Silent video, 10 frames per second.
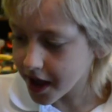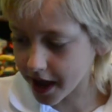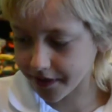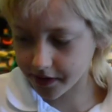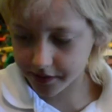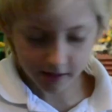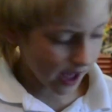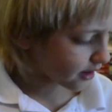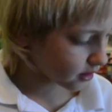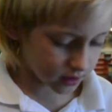And then the
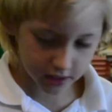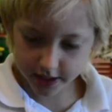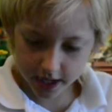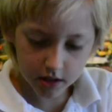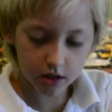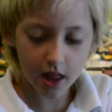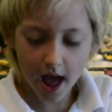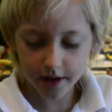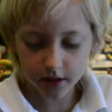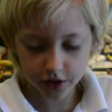ladder, it's a standard
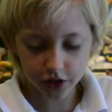ladder,